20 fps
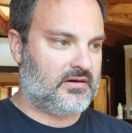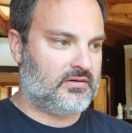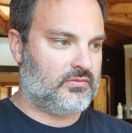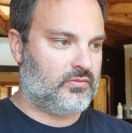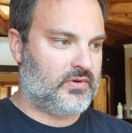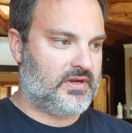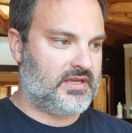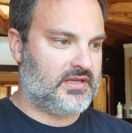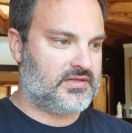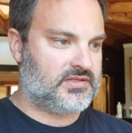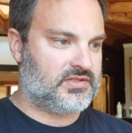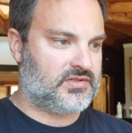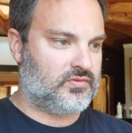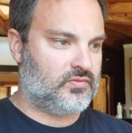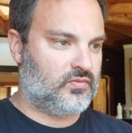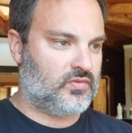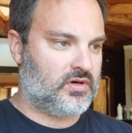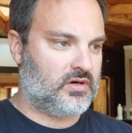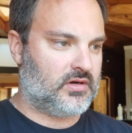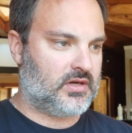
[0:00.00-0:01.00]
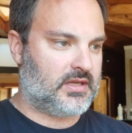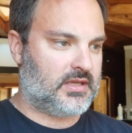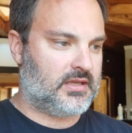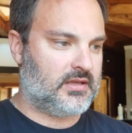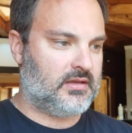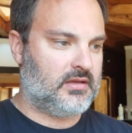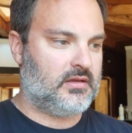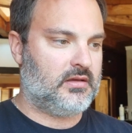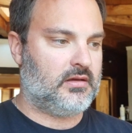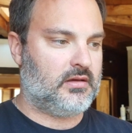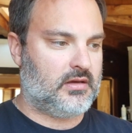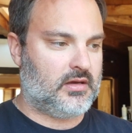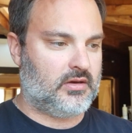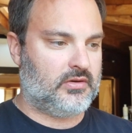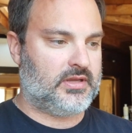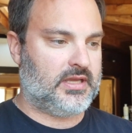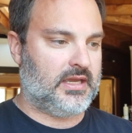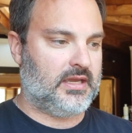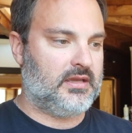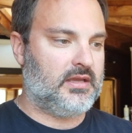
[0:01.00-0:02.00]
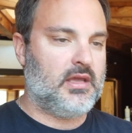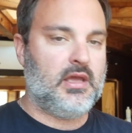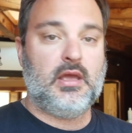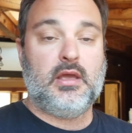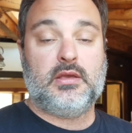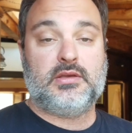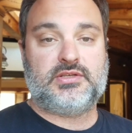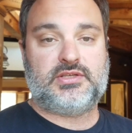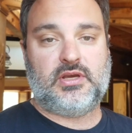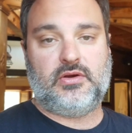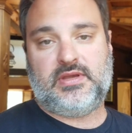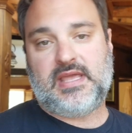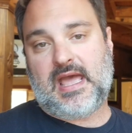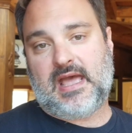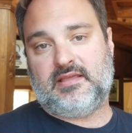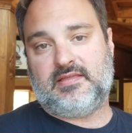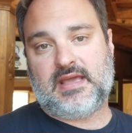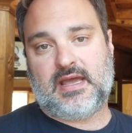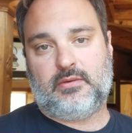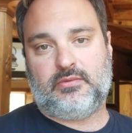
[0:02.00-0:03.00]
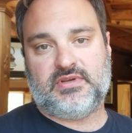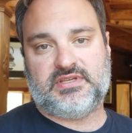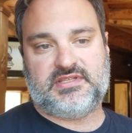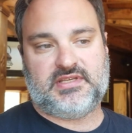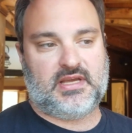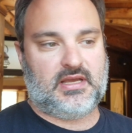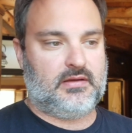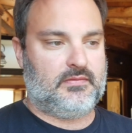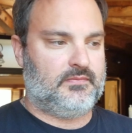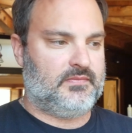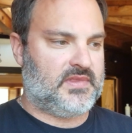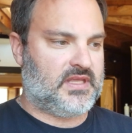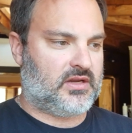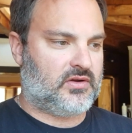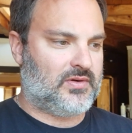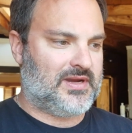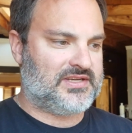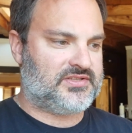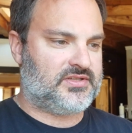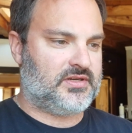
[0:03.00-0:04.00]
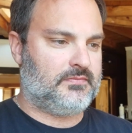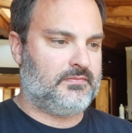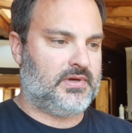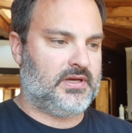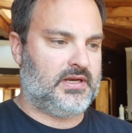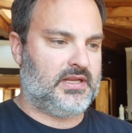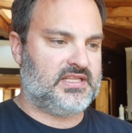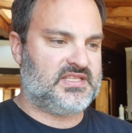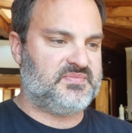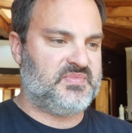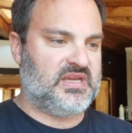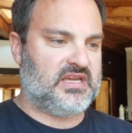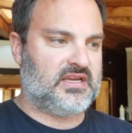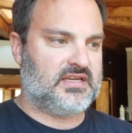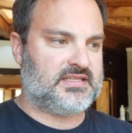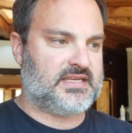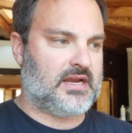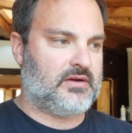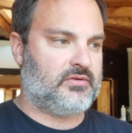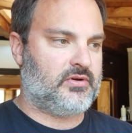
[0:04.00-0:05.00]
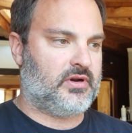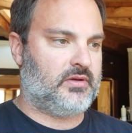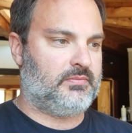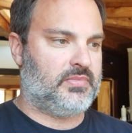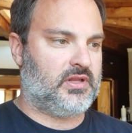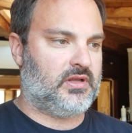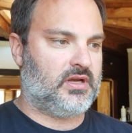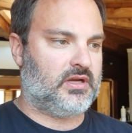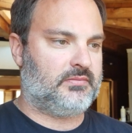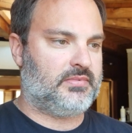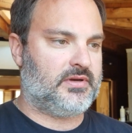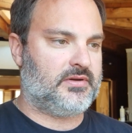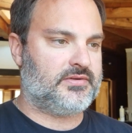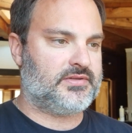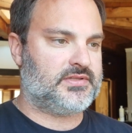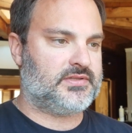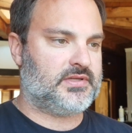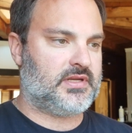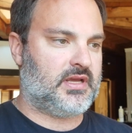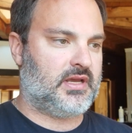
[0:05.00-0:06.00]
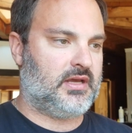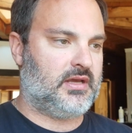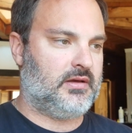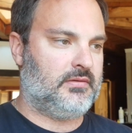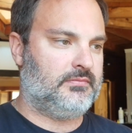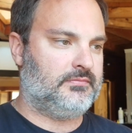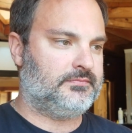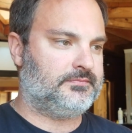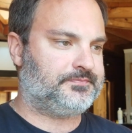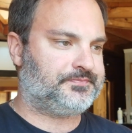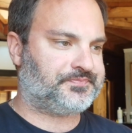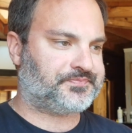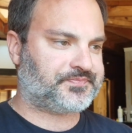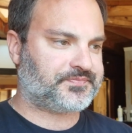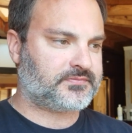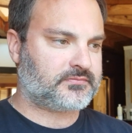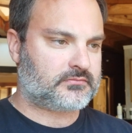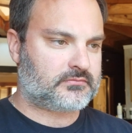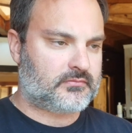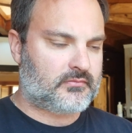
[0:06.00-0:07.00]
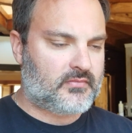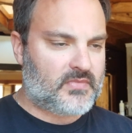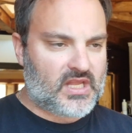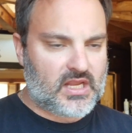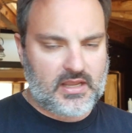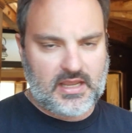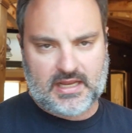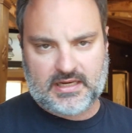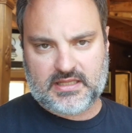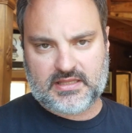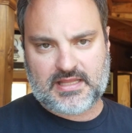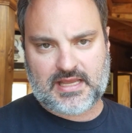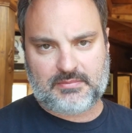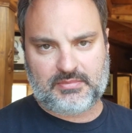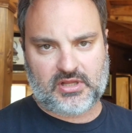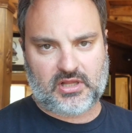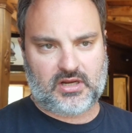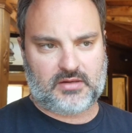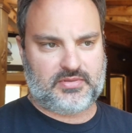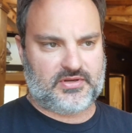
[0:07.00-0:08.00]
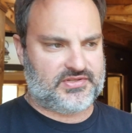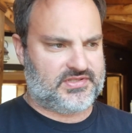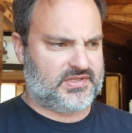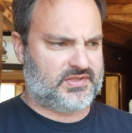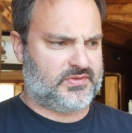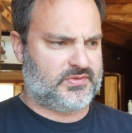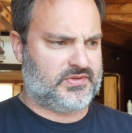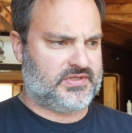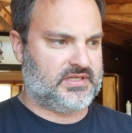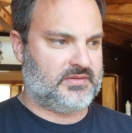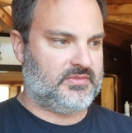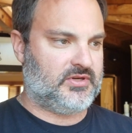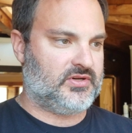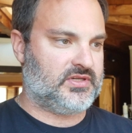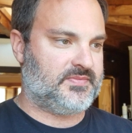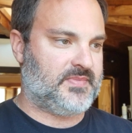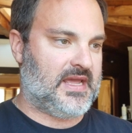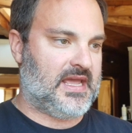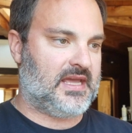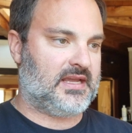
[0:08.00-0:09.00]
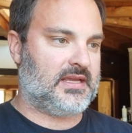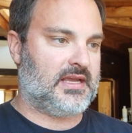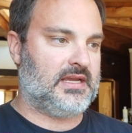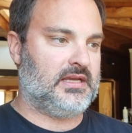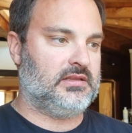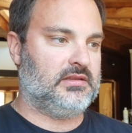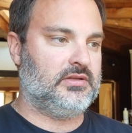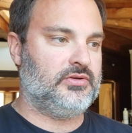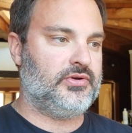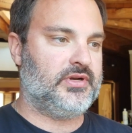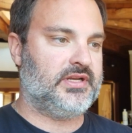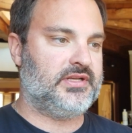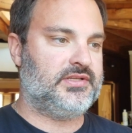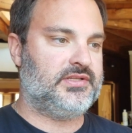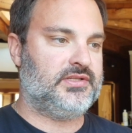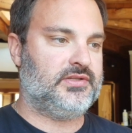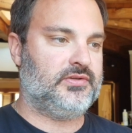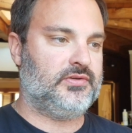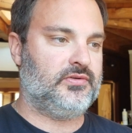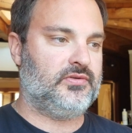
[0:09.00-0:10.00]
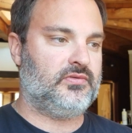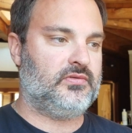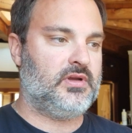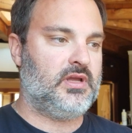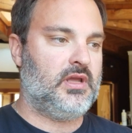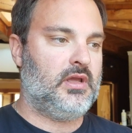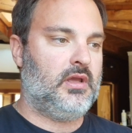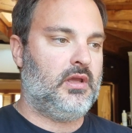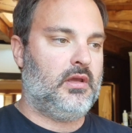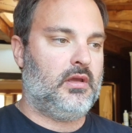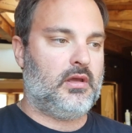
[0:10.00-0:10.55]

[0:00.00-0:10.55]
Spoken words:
better ways to work. Okay, so yeah, that was the question, but it's because I wrote a blog post. And in that blog post, this was some years back, I alluded to